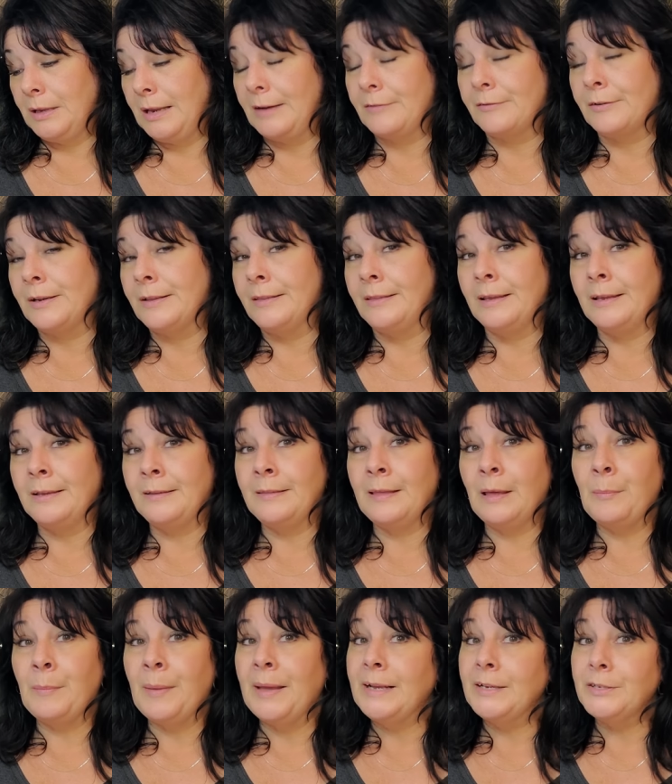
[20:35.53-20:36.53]
everything
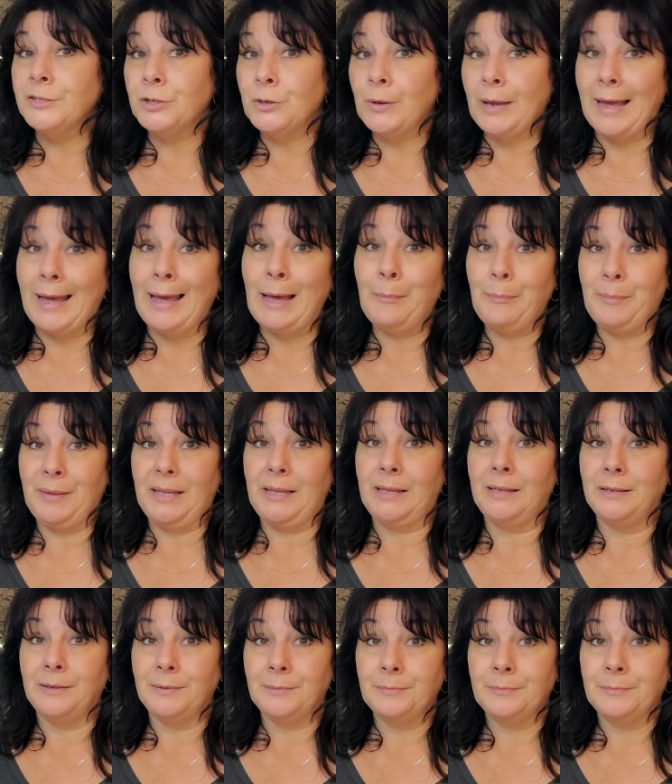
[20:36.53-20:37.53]
that makes you happy.
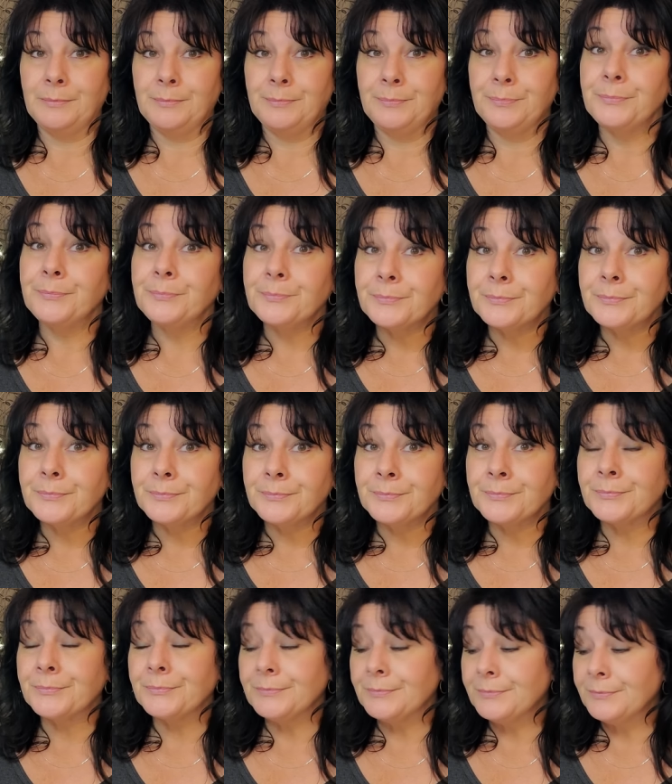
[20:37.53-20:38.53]

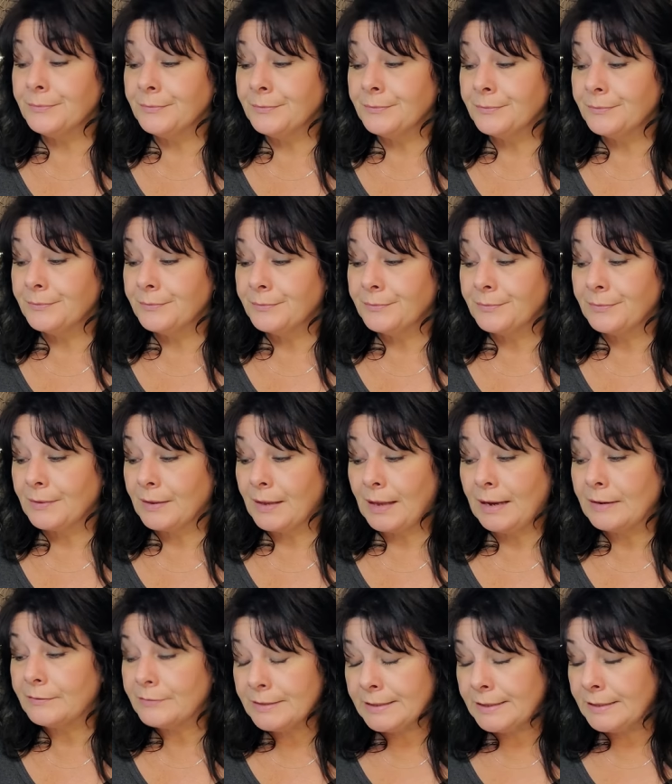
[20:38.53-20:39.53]
Mm -hmm.
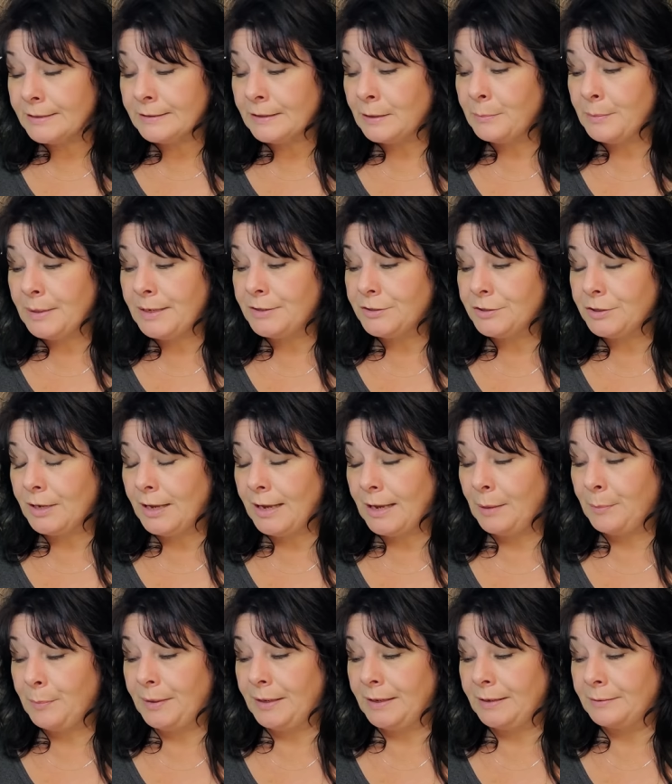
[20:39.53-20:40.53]
Everything that makes you
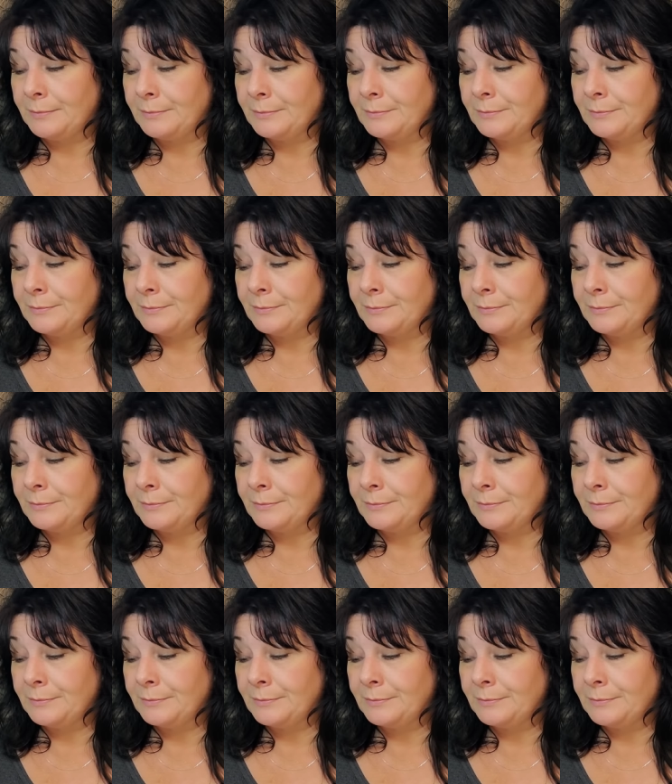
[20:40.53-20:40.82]
happy.